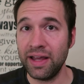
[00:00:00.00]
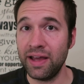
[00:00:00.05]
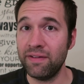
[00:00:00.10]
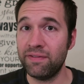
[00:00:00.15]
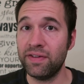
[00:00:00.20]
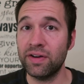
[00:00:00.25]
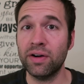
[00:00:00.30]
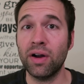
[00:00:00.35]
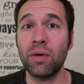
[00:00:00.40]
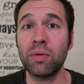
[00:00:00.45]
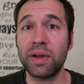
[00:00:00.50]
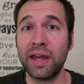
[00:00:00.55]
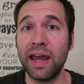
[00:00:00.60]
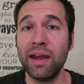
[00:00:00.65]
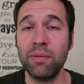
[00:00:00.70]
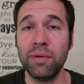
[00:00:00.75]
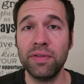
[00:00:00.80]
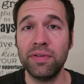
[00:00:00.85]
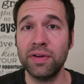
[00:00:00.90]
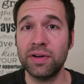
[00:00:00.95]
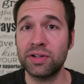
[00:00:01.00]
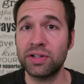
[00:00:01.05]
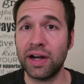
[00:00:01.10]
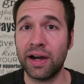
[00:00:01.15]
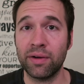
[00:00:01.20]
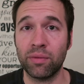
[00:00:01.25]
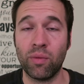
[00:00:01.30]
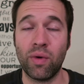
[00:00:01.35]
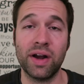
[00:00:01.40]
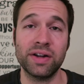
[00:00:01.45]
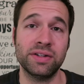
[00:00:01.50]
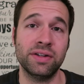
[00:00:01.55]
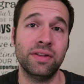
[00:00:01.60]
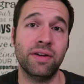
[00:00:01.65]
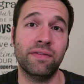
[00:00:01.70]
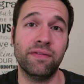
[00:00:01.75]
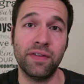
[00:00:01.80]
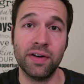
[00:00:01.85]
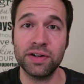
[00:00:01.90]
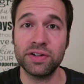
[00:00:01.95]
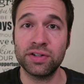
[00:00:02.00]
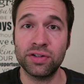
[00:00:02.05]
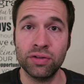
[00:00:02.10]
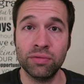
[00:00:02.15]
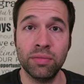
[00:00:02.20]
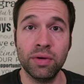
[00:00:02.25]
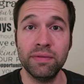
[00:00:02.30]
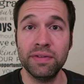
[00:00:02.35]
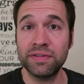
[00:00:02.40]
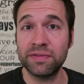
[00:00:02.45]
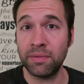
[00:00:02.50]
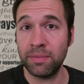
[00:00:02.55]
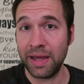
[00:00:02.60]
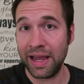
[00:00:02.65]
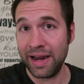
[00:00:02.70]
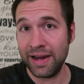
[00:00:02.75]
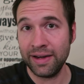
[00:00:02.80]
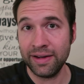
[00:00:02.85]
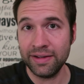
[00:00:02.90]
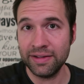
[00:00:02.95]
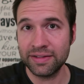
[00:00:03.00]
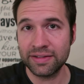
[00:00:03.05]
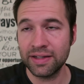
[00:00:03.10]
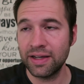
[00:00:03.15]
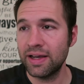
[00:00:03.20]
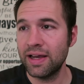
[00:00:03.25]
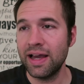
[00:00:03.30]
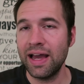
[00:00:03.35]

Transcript: If you're okay with your child watching the first two movies from the 80s,